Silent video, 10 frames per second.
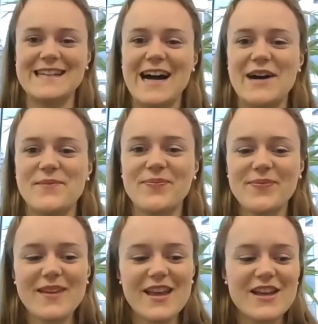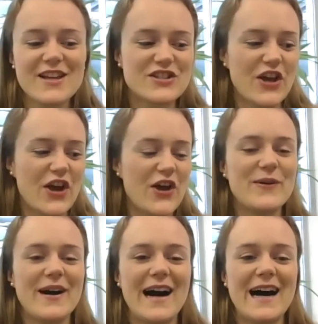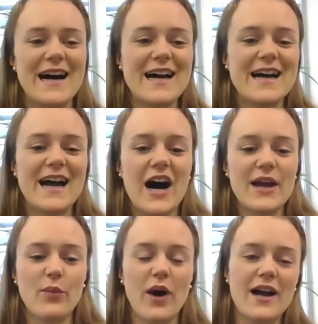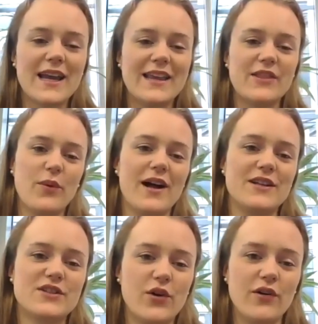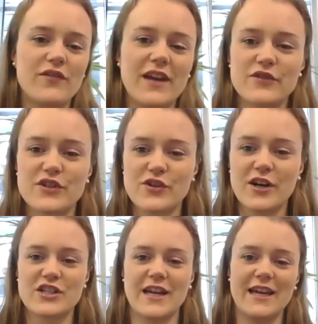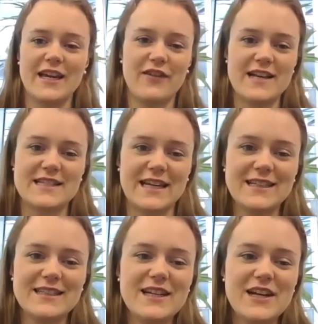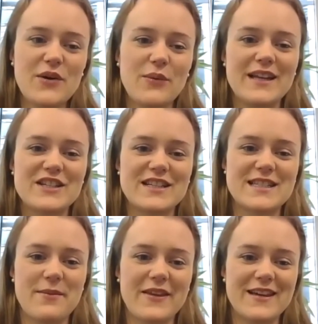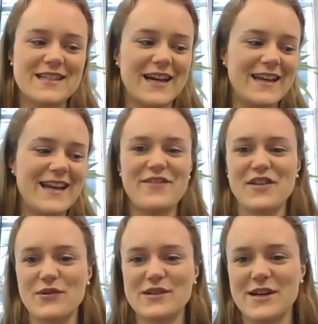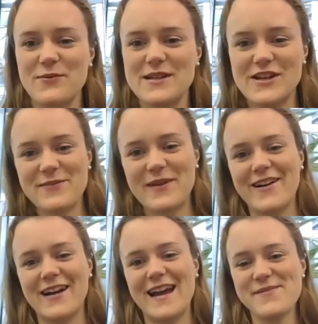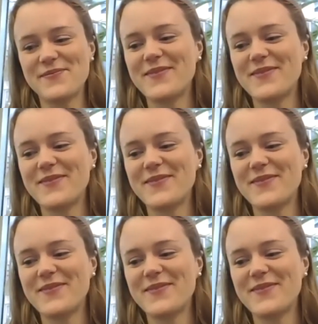Um, so uh, I work in the world of infrastructure investing, which is something that I never thought I would be doing, but here I am.